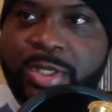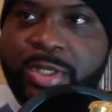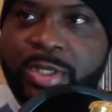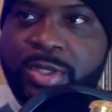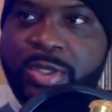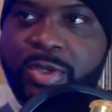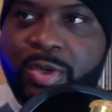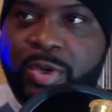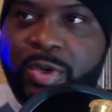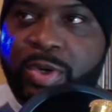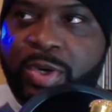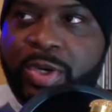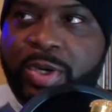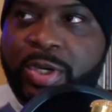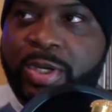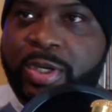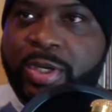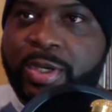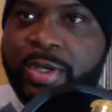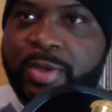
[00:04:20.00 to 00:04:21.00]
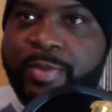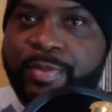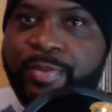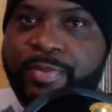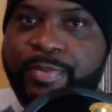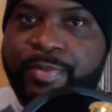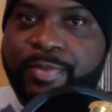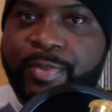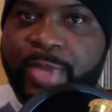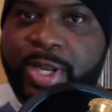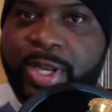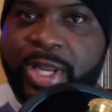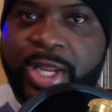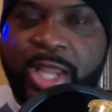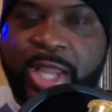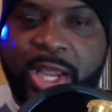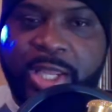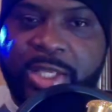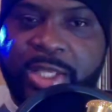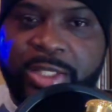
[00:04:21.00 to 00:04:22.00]
I like
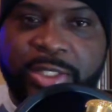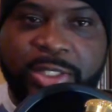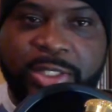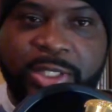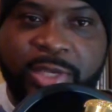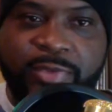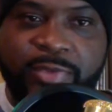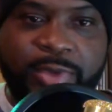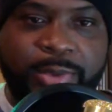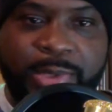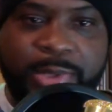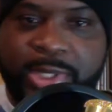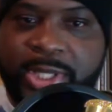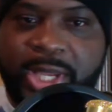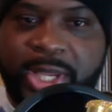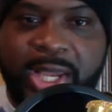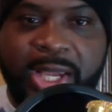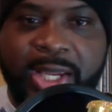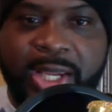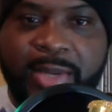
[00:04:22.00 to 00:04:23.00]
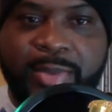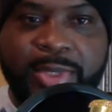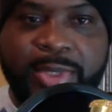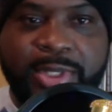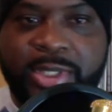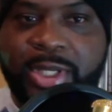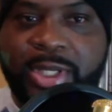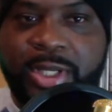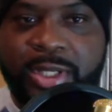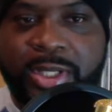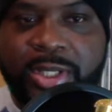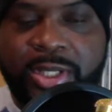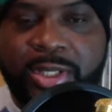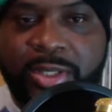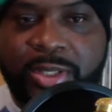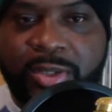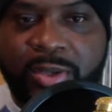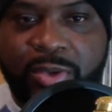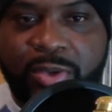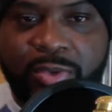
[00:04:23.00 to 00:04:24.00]
how he was giving on the game and telling
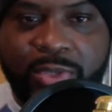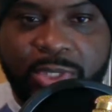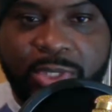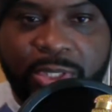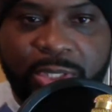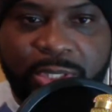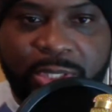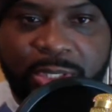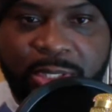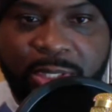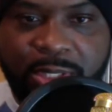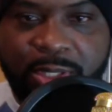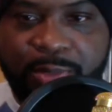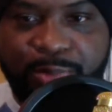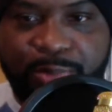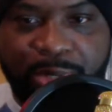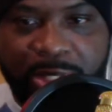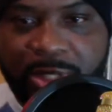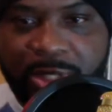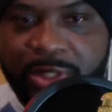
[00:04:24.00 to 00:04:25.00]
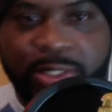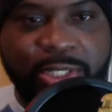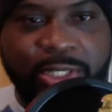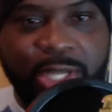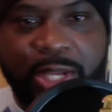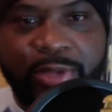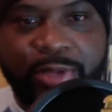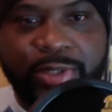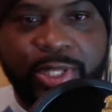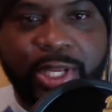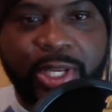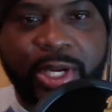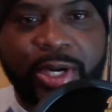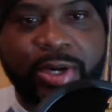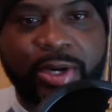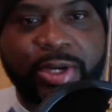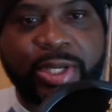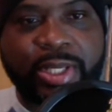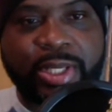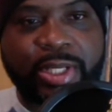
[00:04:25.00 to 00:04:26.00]
the young players out there
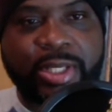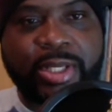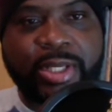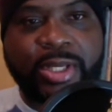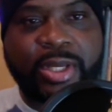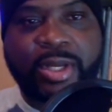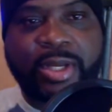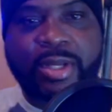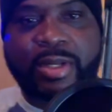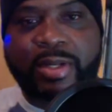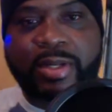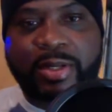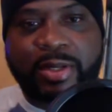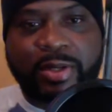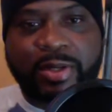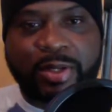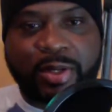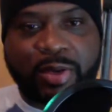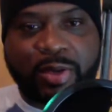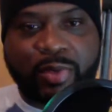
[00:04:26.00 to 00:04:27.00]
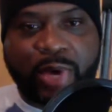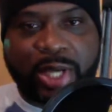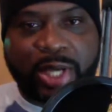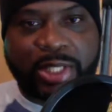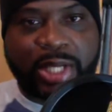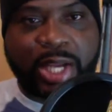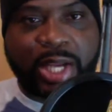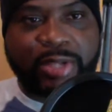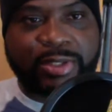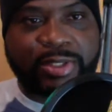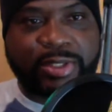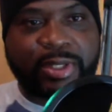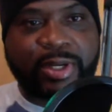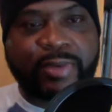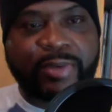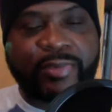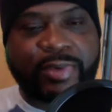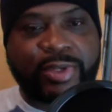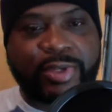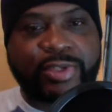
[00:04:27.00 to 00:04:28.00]
and watch out
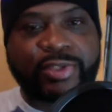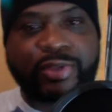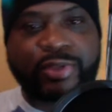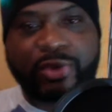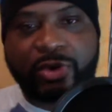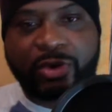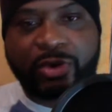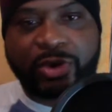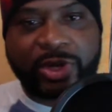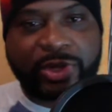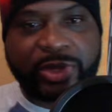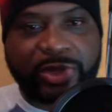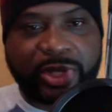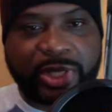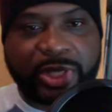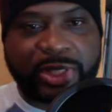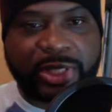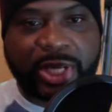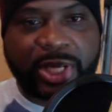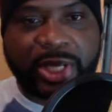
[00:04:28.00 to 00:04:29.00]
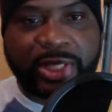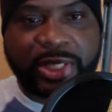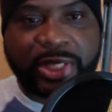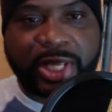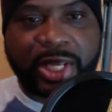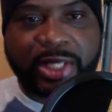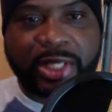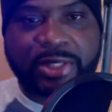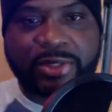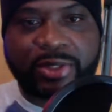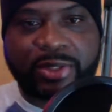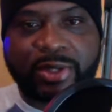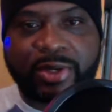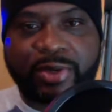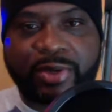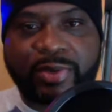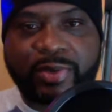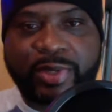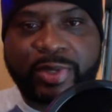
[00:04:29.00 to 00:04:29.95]
stuff in his story and things like that. So,